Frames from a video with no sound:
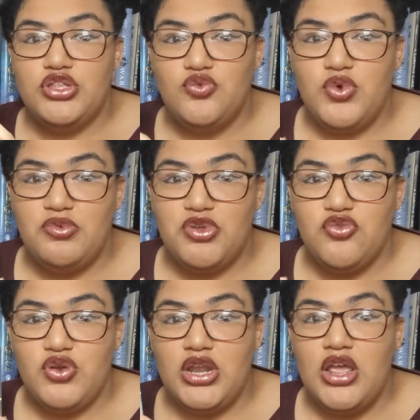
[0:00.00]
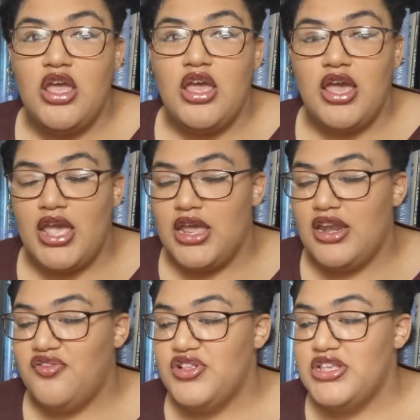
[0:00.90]
this is what I'm gonna read.
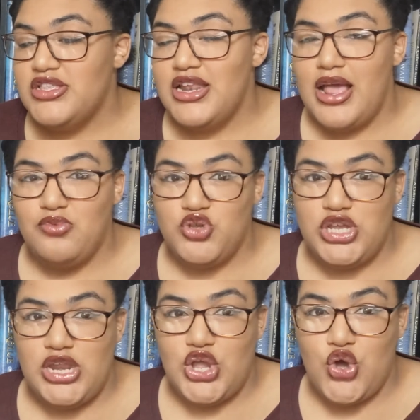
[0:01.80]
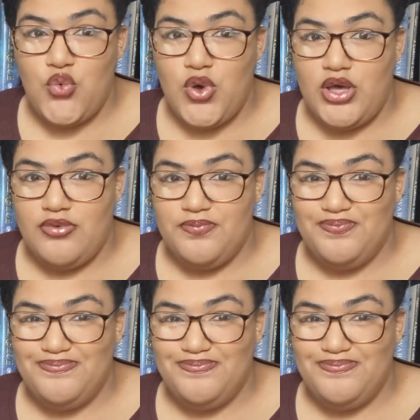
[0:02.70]
And if it doesn't, I'm cheating. Oh well.